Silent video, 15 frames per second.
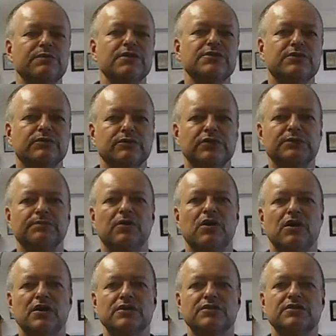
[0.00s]
physical
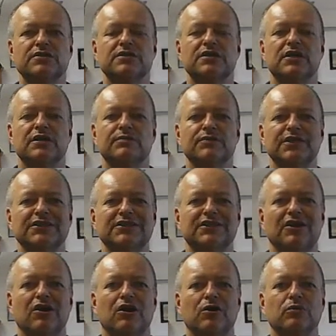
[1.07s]
response
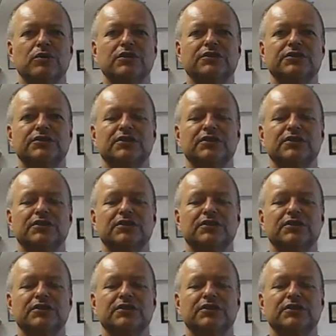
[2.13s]
doesn't always